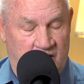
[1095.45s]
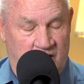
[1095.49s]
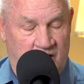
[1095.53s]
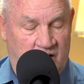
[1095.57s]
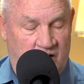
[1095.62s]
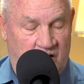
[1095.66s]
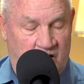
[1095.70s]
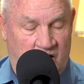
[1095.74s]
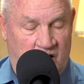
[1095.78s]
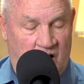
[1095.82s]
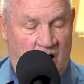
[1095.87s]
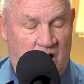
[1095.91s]

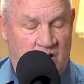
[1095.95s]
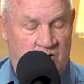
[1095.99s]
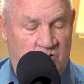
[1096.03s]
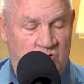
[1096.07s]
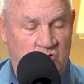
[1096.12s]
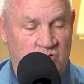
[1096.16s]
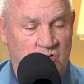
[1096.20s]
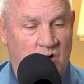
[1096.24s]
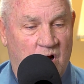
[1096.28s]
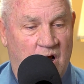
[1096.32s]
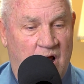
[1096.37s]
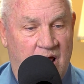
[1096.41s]
uh, I
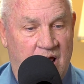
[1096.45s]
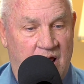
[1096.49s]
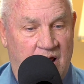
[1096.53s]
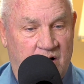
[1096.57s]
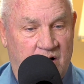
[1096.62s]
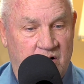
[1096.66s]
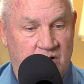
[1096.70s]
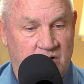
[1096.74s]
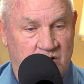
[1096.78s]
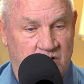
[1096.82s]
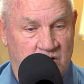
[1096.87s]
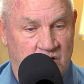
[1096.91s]
knew I
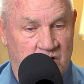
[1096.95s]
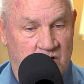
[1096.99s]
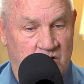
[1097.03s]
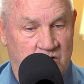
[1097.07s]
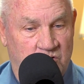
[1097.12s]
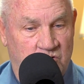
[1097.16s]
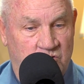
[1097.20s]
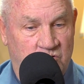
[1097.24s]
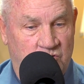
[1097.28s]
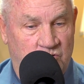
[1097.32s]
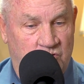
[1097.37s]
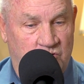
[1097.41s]
had to
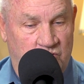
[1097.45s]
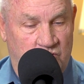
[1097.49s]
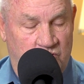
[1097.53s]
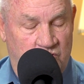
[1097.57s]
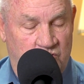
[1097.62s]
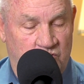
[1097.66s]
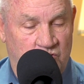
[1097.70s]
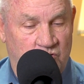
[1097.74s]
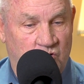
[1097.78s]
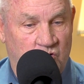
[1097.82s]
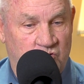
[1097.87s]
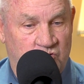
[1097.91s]

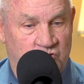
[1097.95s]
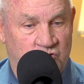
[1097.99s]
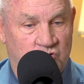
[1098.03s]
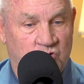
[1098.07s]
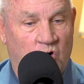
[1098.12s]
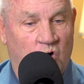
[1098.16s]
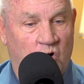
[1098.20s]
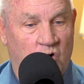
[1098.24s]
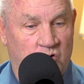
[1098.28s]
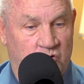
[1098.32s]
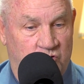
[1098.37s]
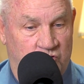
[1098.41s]

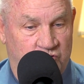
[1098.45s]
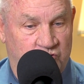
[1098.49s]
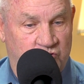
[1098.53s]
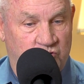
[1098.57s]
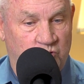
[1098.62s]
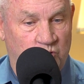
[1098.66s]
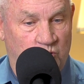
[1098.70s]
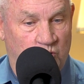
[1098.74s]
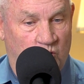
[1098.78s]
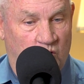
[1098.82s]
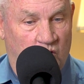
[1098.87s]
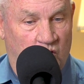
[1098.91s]
start a
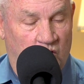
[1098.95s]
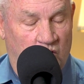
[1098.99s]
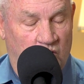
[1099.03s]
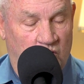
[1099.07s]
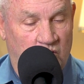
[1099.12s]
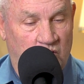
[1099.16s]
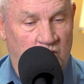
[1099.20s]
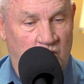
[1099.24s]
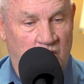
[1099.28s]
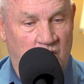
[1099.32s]
school.